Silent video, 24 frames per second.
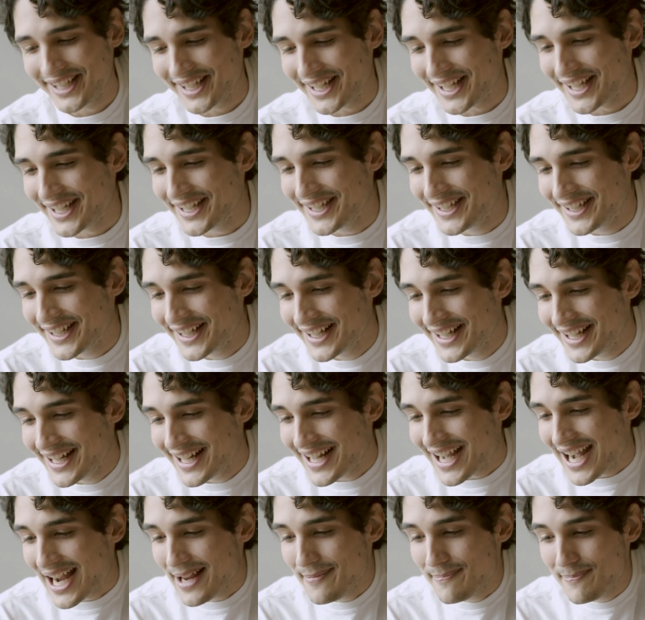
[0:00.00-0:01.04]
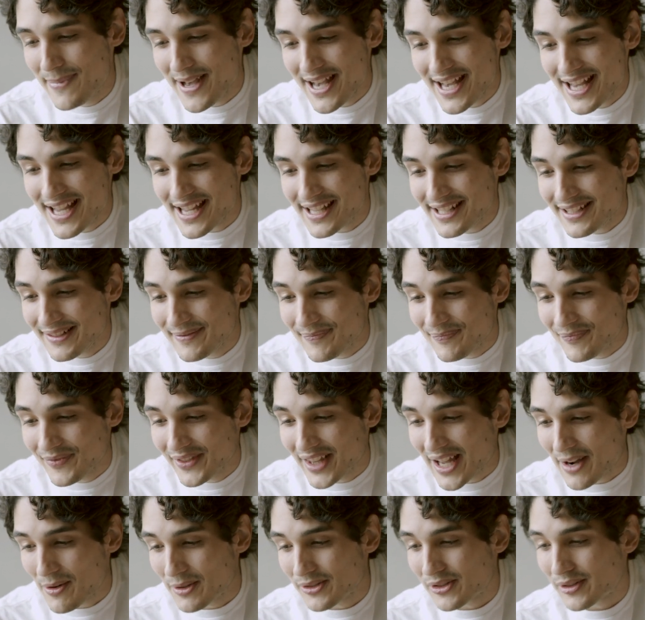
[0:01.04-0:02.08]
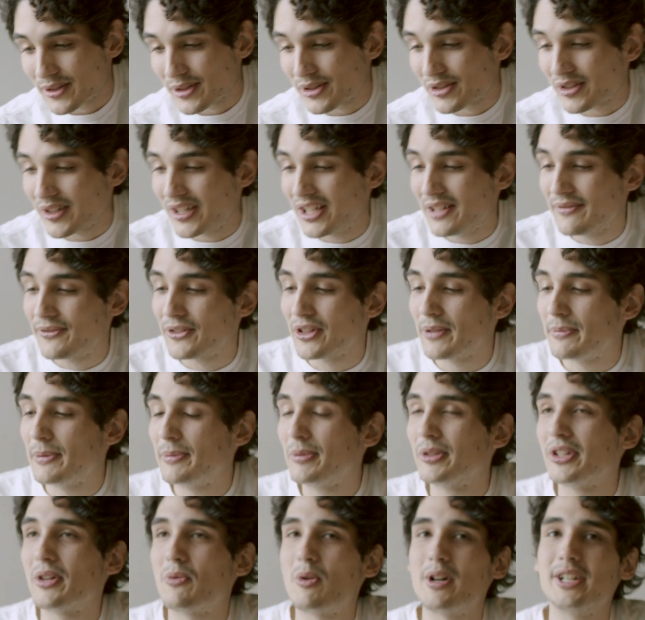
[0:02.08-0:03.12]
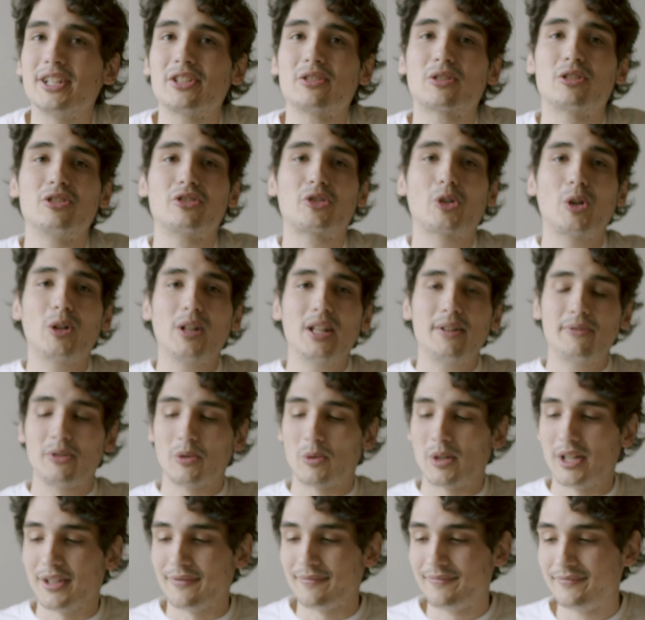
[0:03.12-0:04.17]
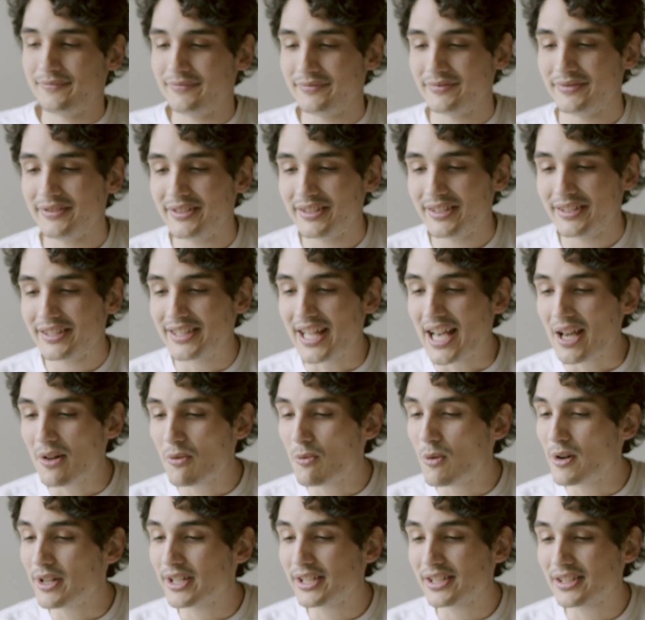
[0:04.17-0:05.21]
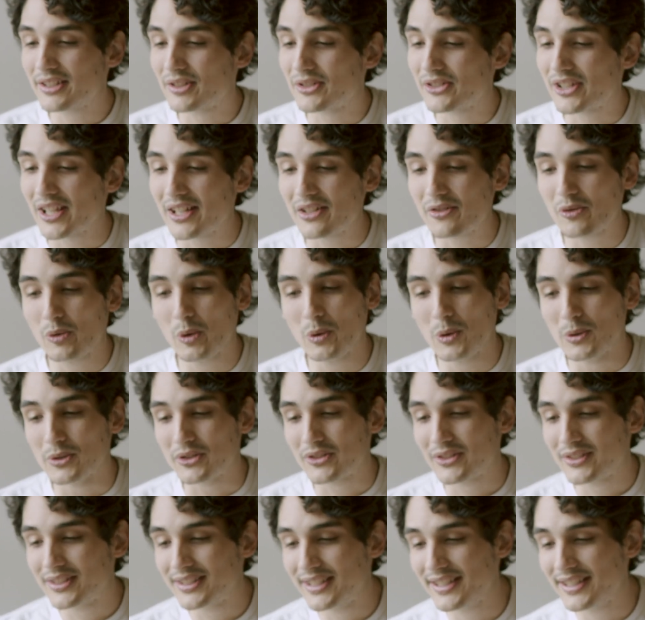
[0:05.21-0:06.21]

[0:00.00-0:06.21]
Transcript: And I bet that was frustrating for the people that wanted to control everyone, that wanted to set rules.